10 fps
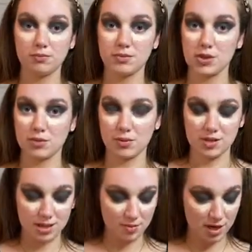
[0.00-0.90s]
Just want the
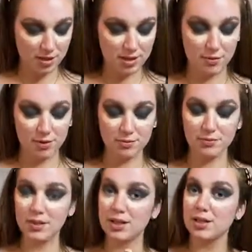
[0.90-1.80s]
same hands that one.
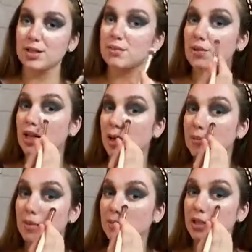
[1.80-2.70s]
But yeah,
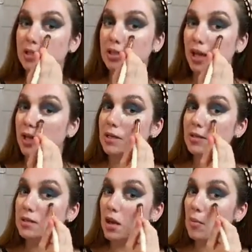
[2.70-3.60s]
I'm literally
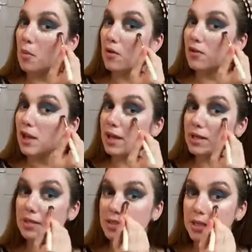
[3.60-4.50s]
just gonna buff
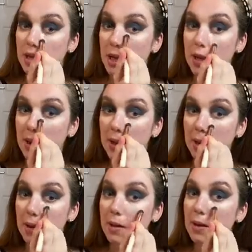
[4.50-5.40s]
this
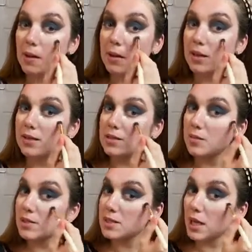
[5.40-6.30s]
into my
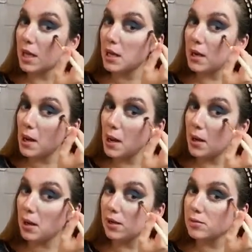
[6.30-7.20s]
skin,
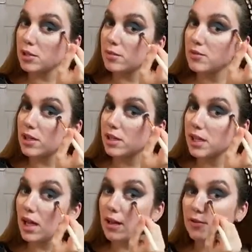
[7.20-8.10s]
and I'm gonna be really
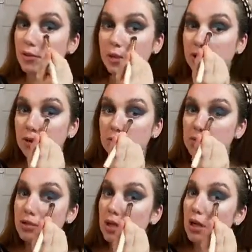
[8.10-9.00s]
careful when it comes
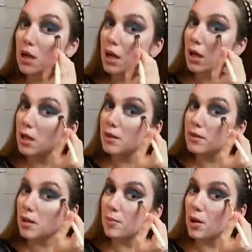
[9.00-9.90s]
to
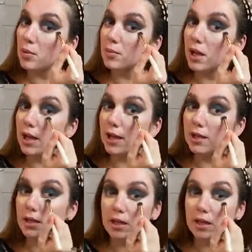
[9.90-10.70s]
that bottom line.